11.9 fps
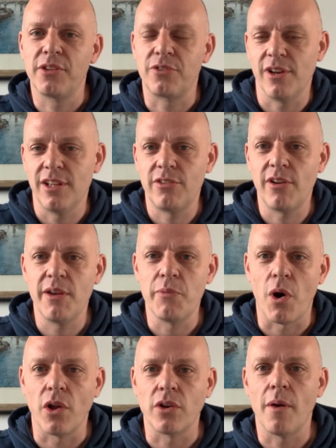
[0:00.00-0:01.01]

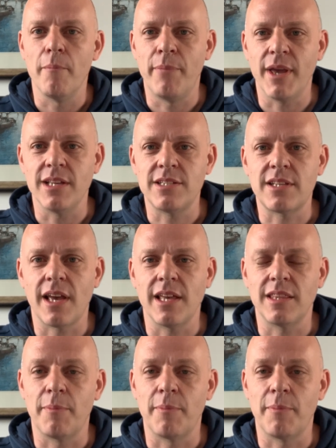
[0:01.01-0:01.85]
331 BC,